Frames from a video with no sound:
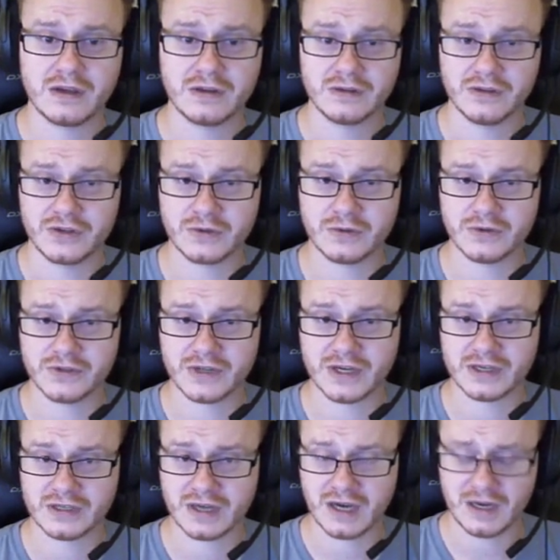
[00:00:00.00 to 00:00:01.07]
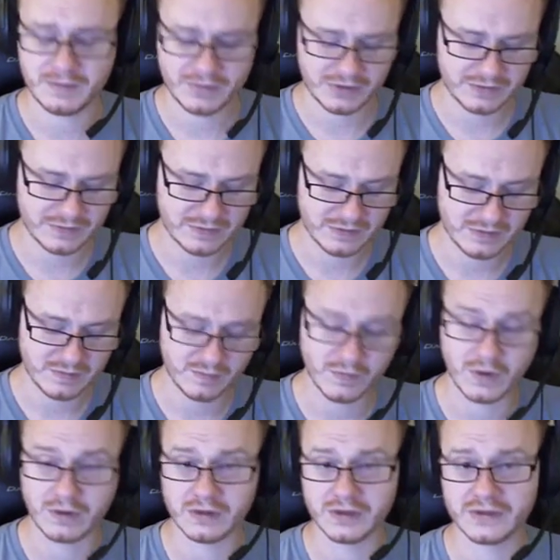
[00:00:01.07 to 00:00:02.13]
Kilojoule is on top,
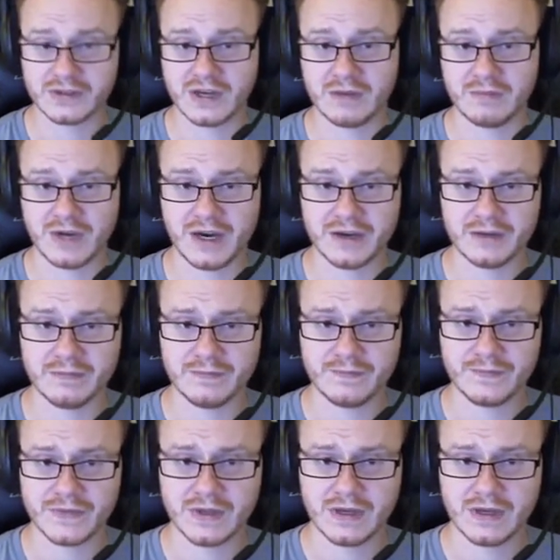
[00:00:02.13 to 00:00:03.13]
mole is on bottom.